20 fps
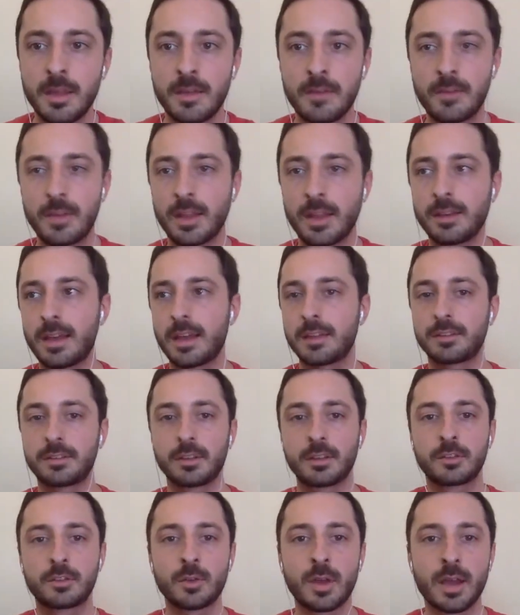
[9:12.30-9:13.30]

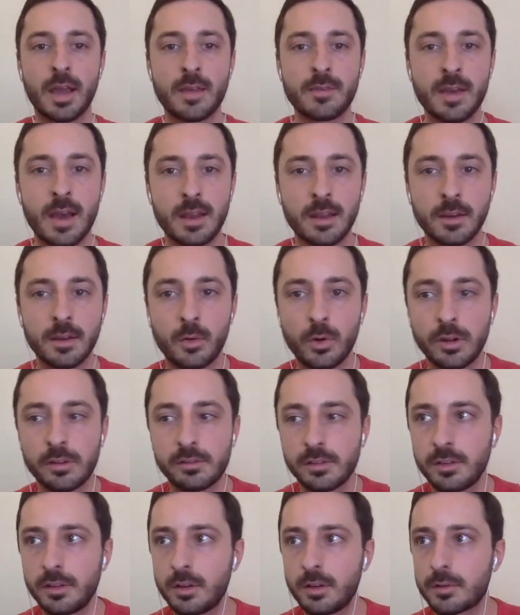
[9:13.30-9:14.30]
Fantastic. So I've got a
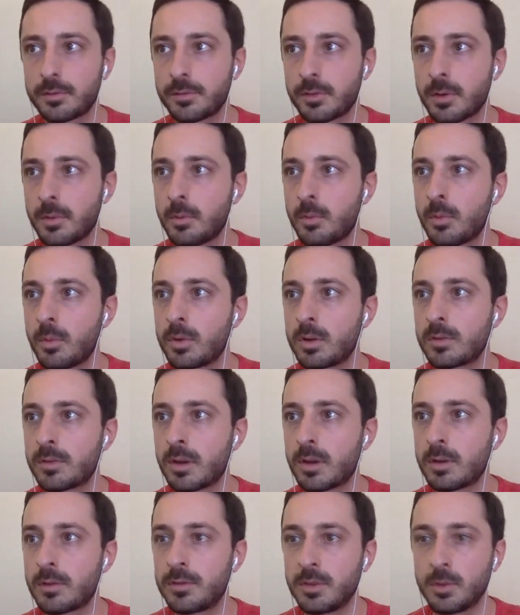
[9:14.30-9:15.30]
question here from one of
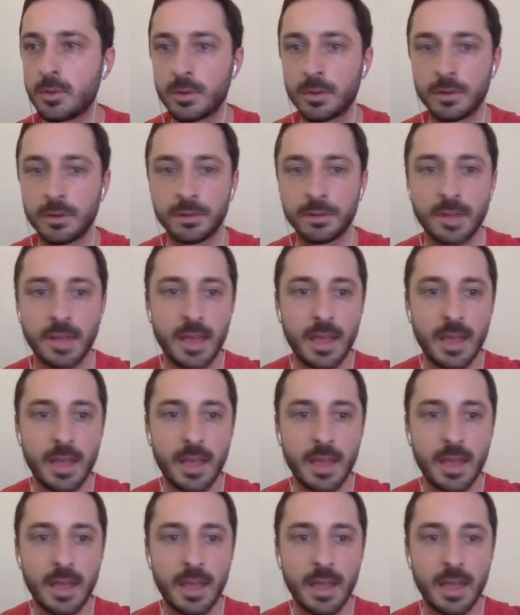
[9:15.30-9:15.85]
our viewers.